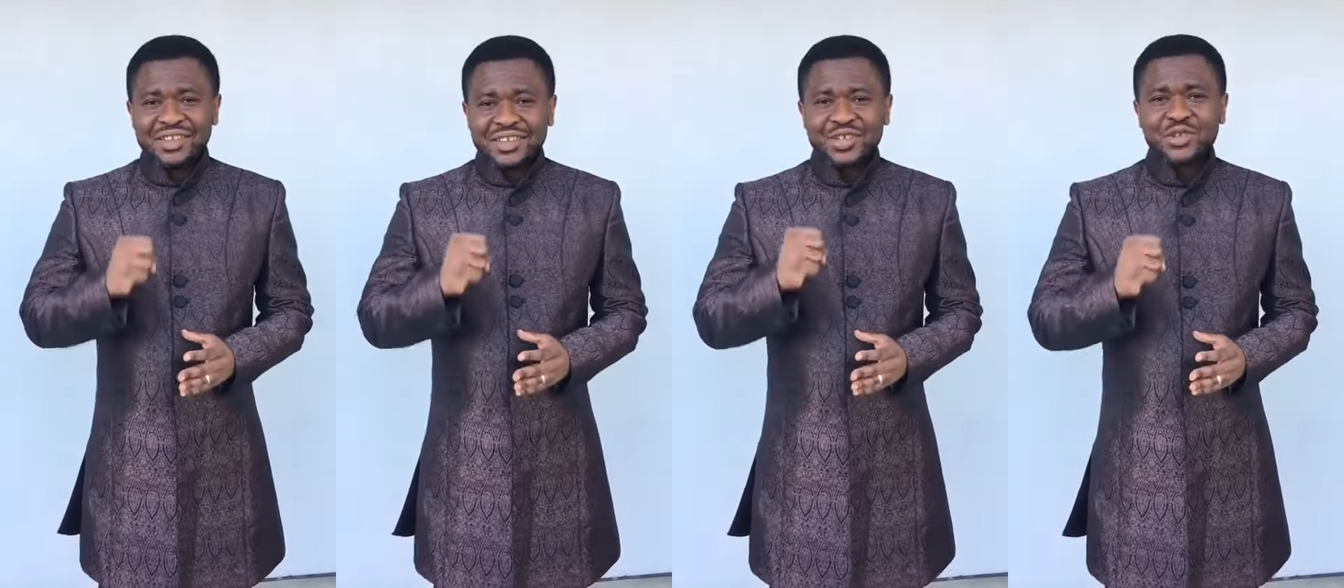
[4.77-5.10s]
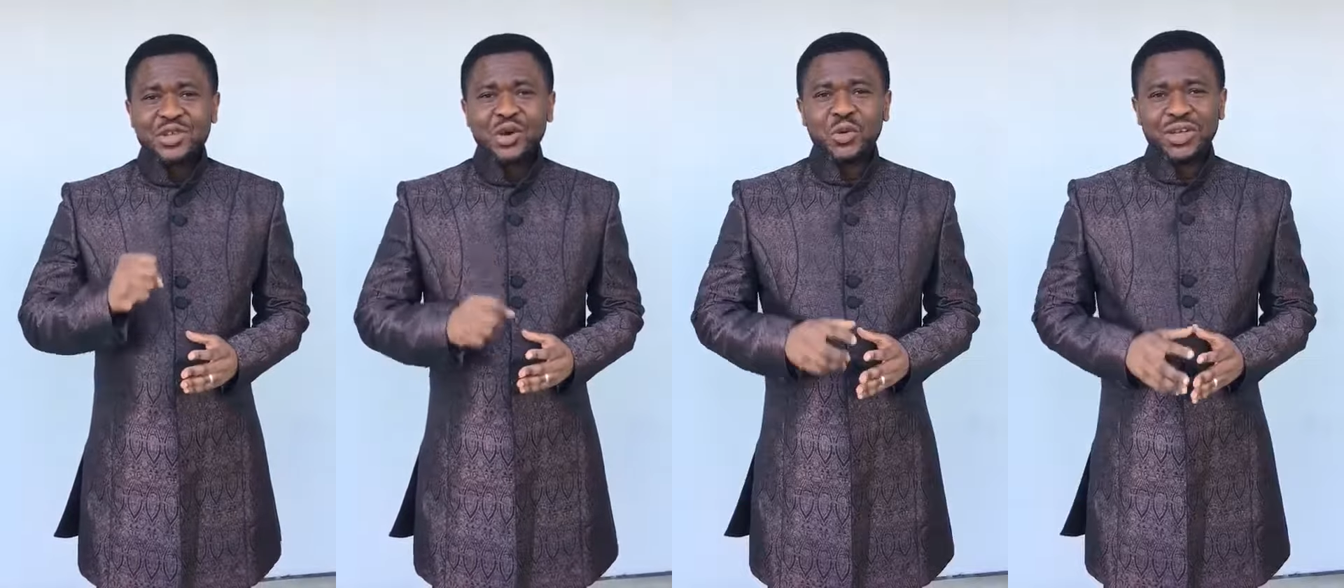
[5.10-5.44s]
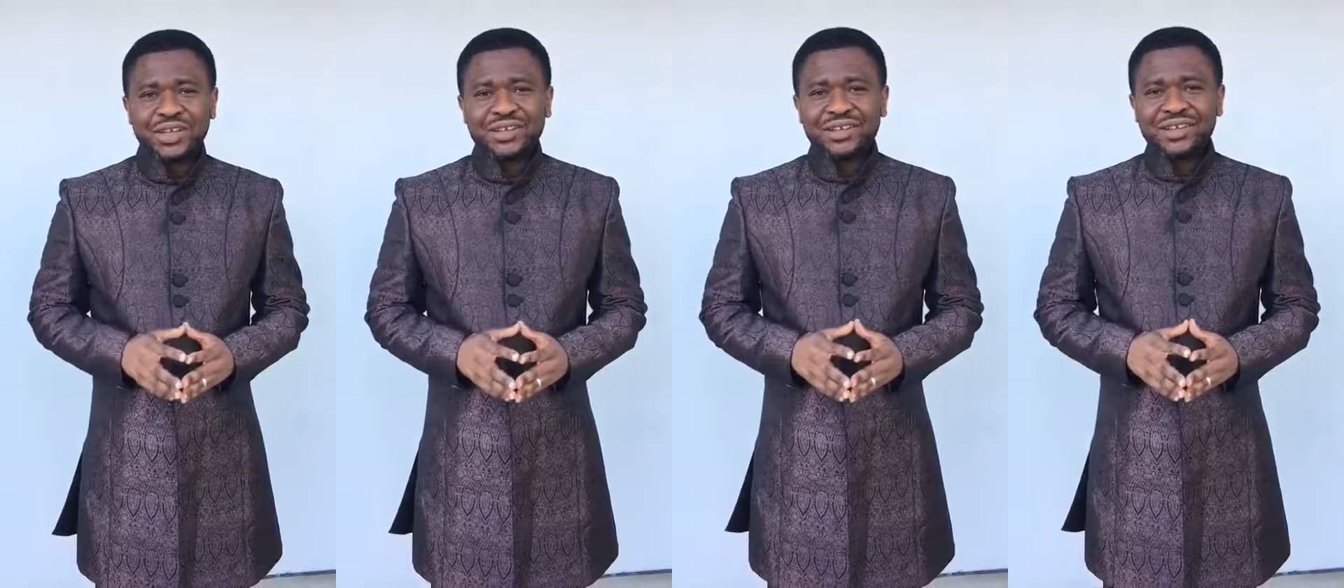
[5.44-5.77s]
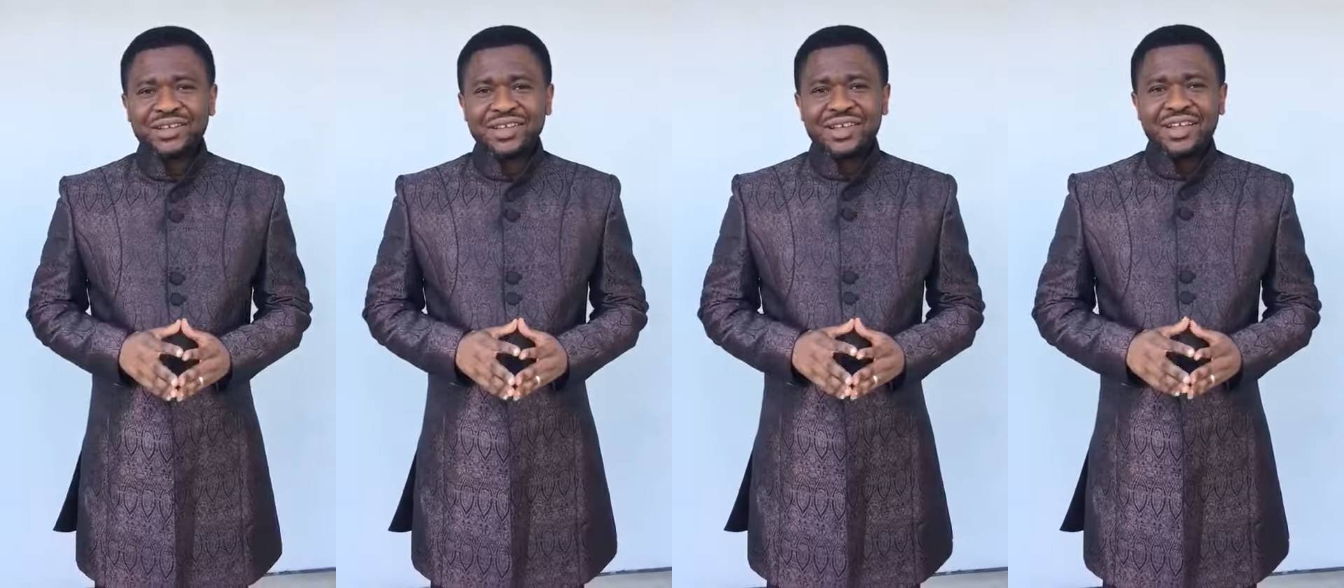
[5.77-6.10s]
This is your week.
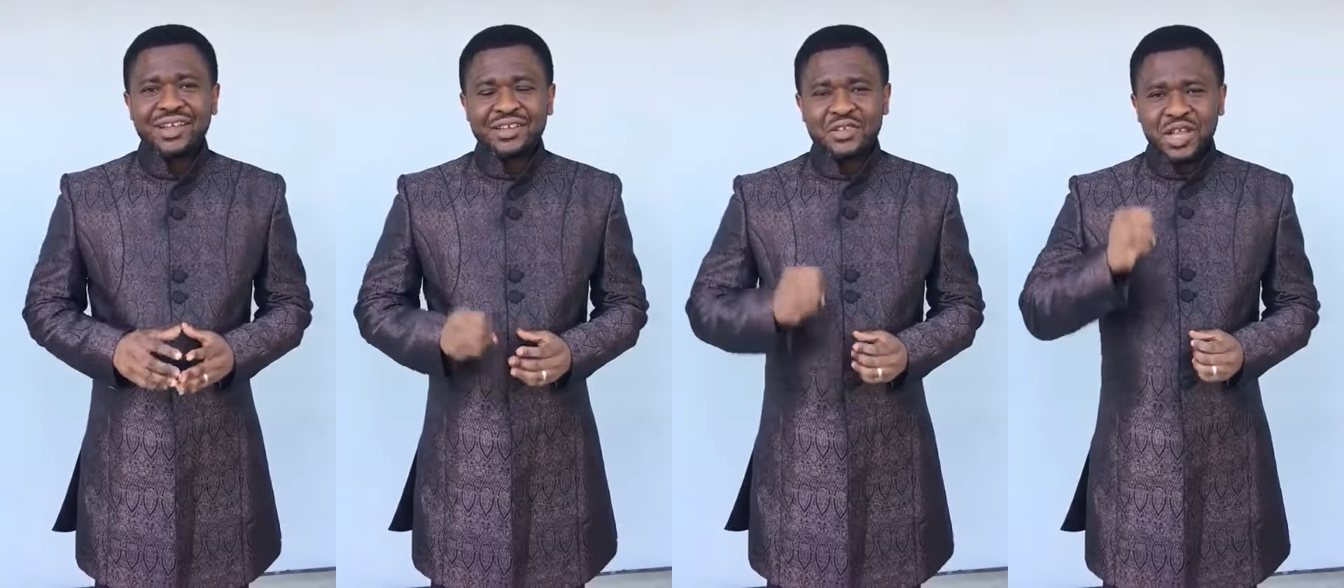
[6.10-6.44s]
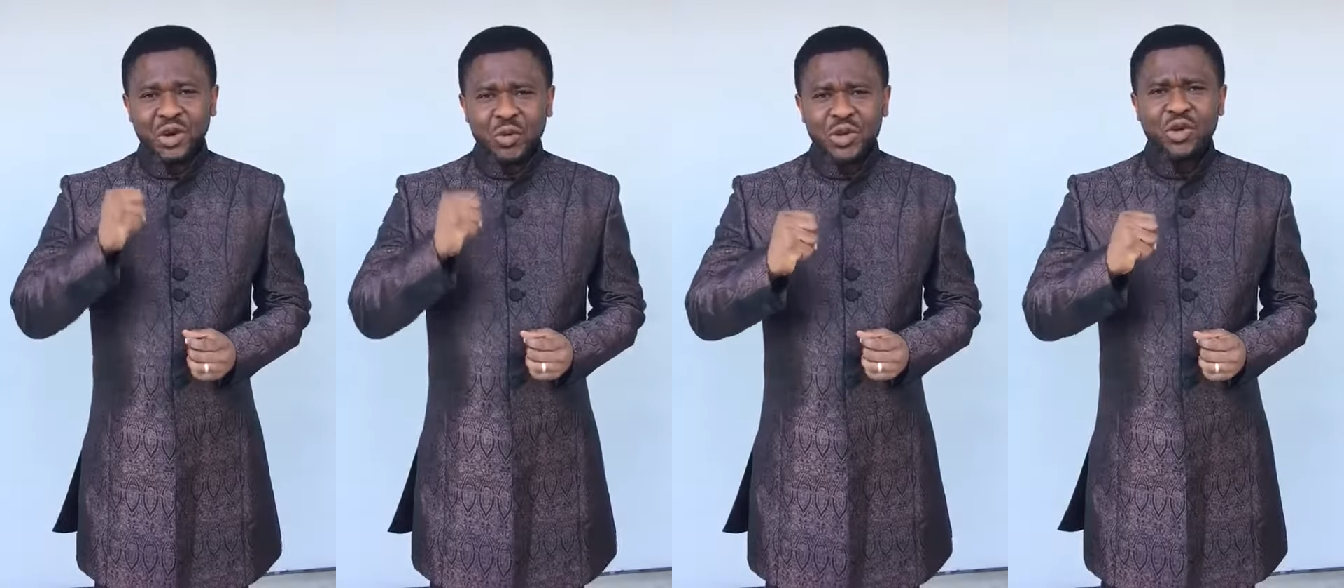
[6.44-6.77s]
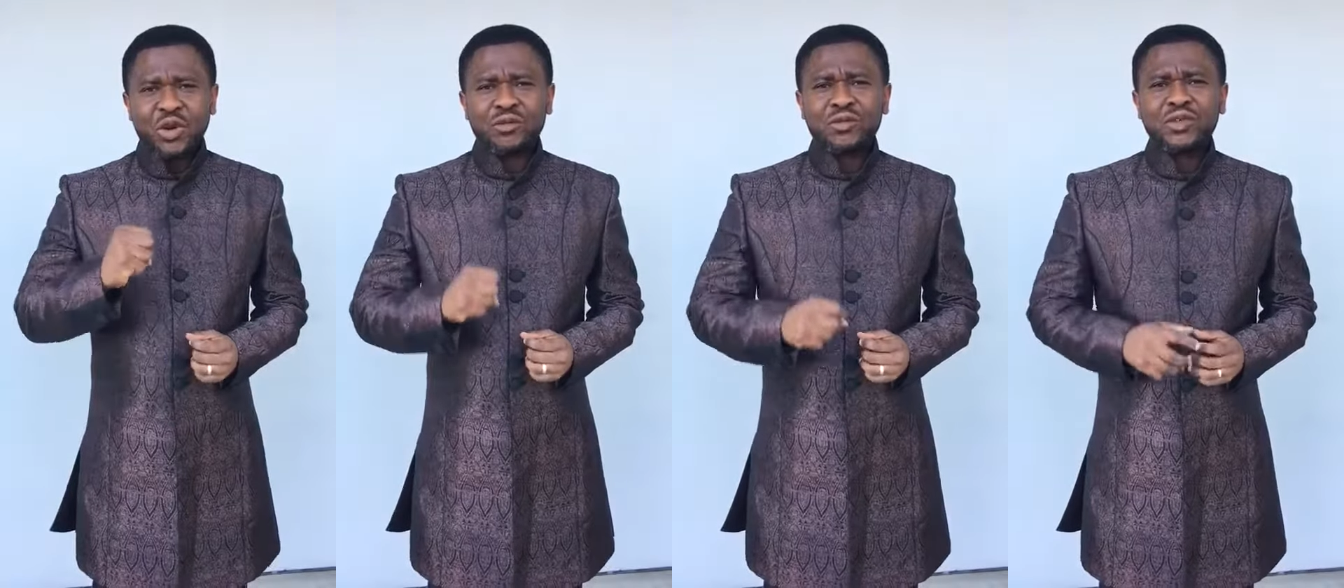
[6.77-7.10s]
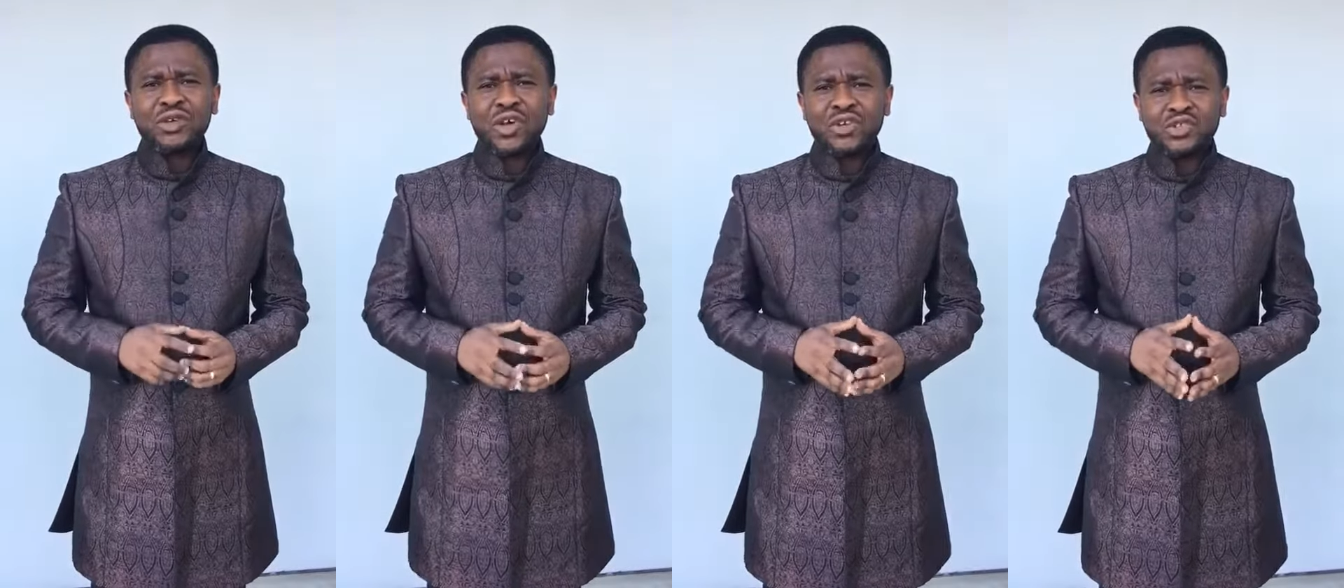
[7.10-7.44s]
It's your week of,
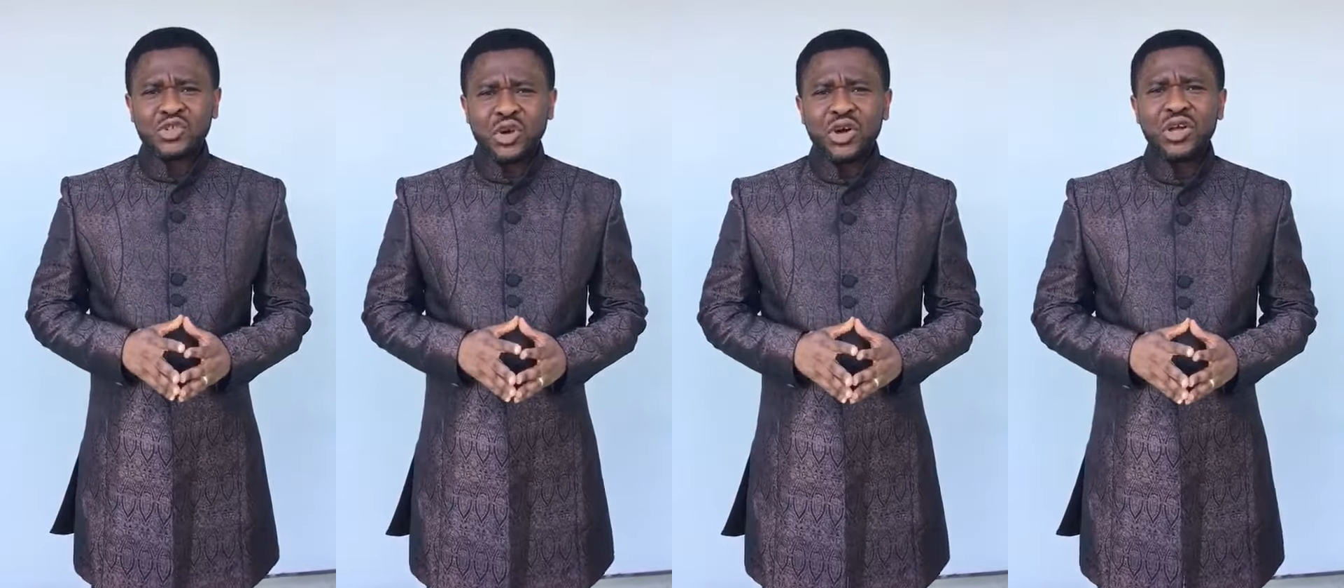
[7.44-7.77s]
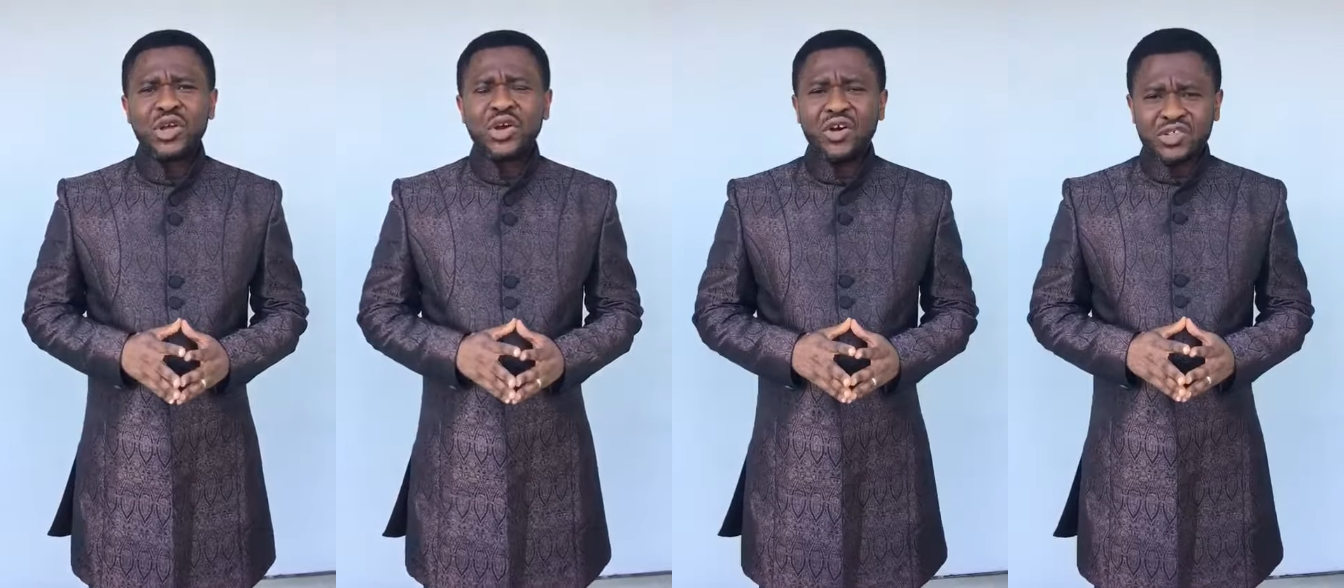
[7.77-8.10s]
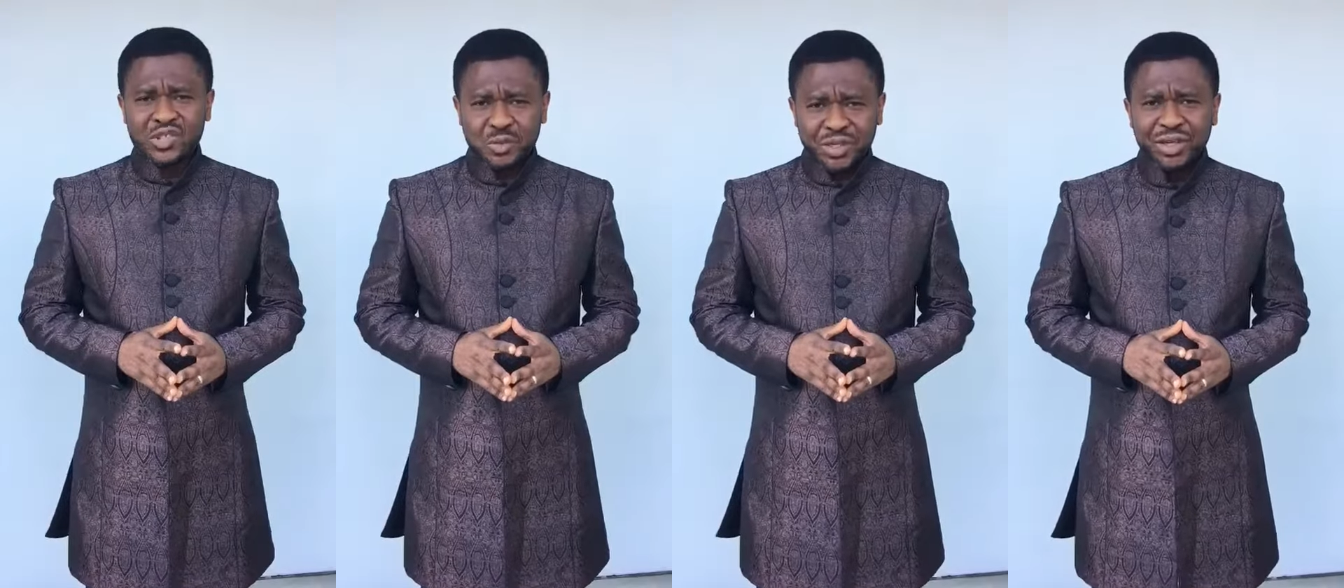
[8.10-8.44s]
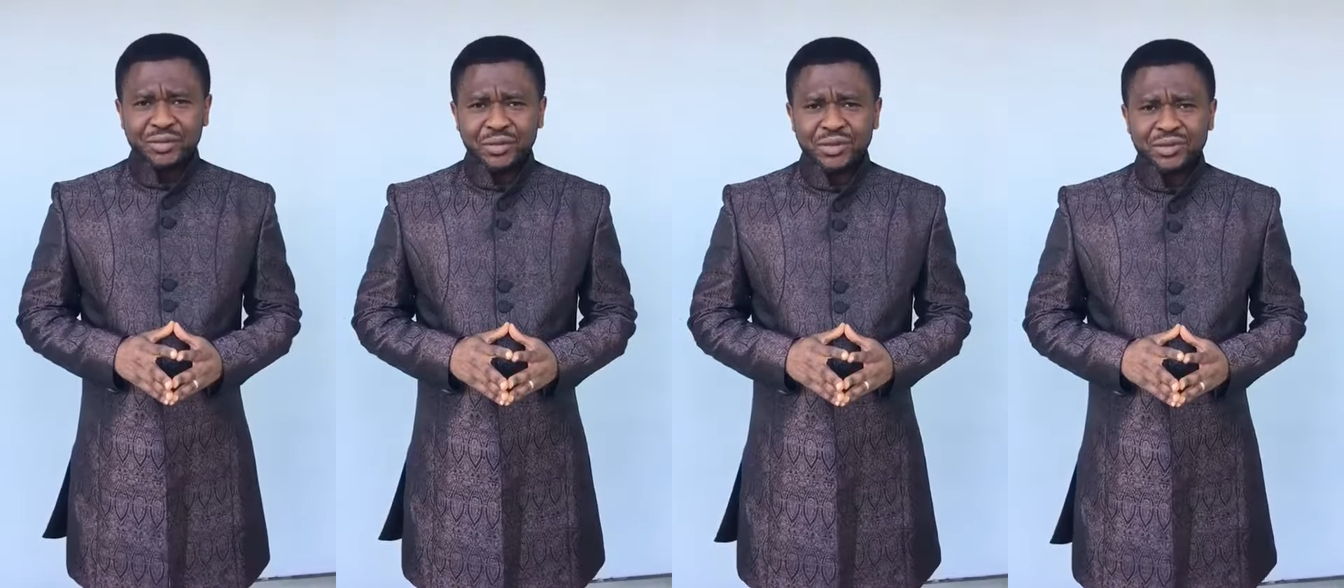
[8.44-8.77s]
of joy
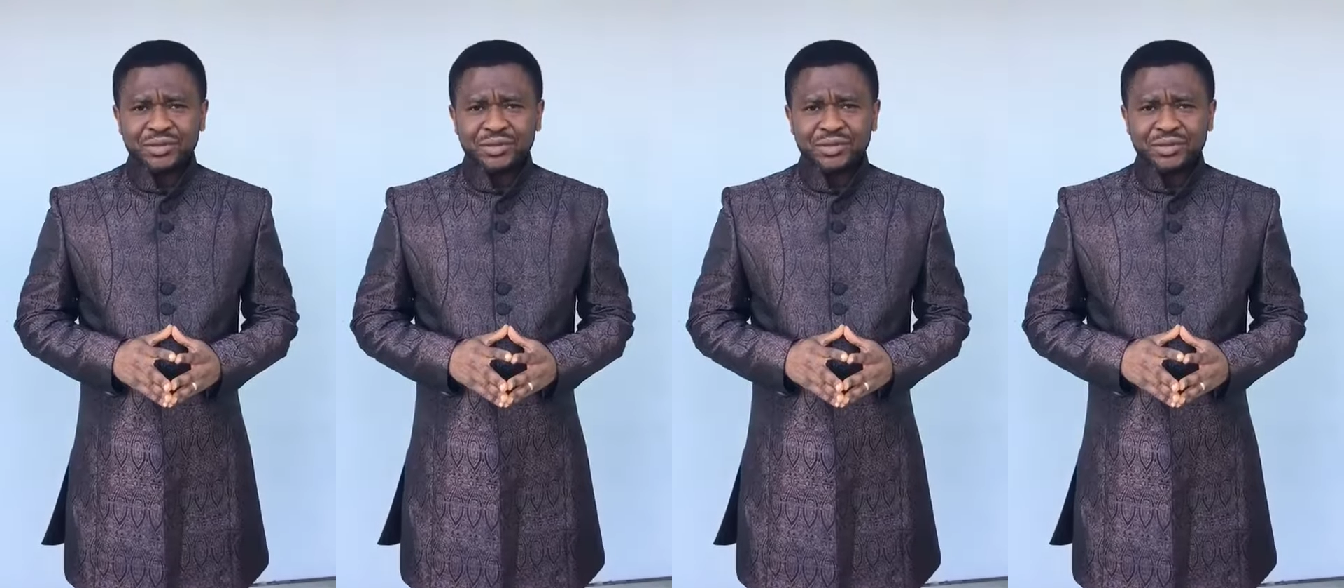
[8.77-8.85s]
unspeakable.